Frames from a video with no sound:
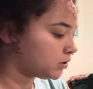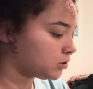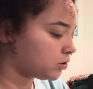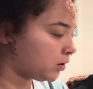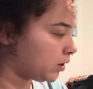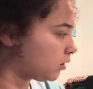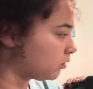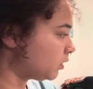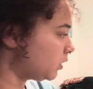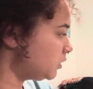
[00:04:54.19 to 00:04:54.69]
So
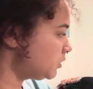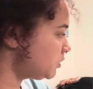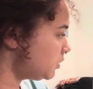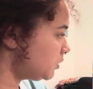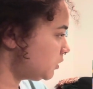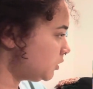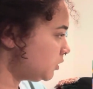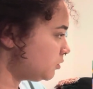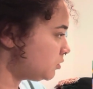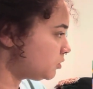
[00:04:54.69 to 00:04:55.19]
I'll
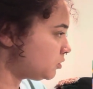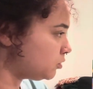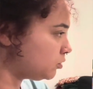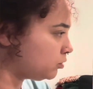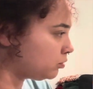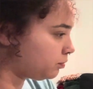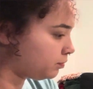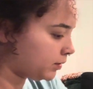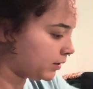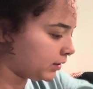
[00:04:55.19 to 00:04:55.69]
continue
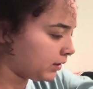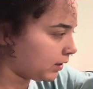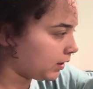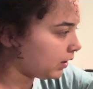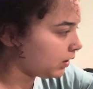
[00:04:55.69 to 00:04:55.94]
to pick the